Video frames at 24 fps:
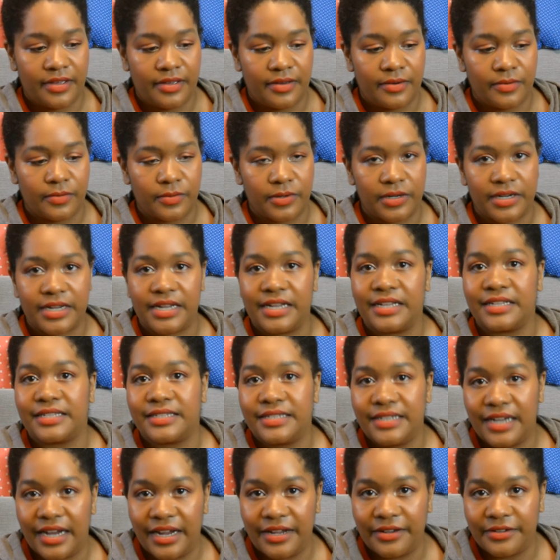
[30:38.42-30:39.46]
working
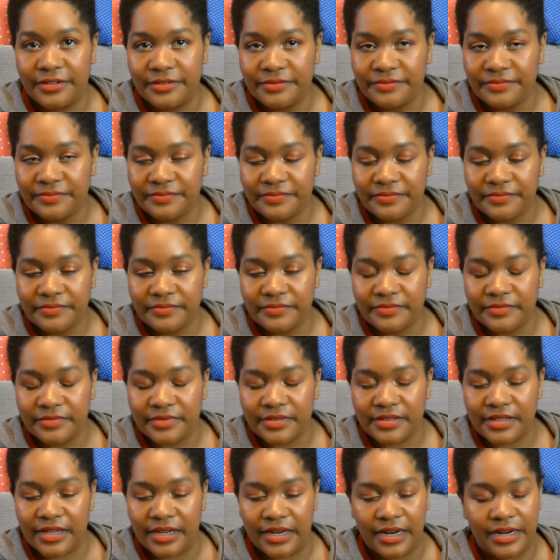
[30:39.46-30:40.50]
style.
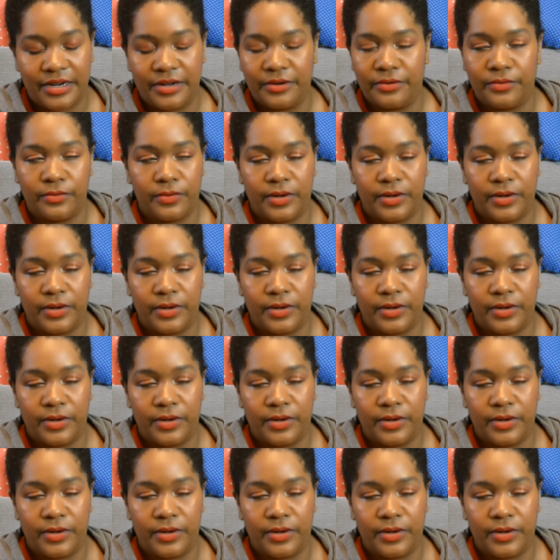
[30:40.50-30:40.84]
And I don't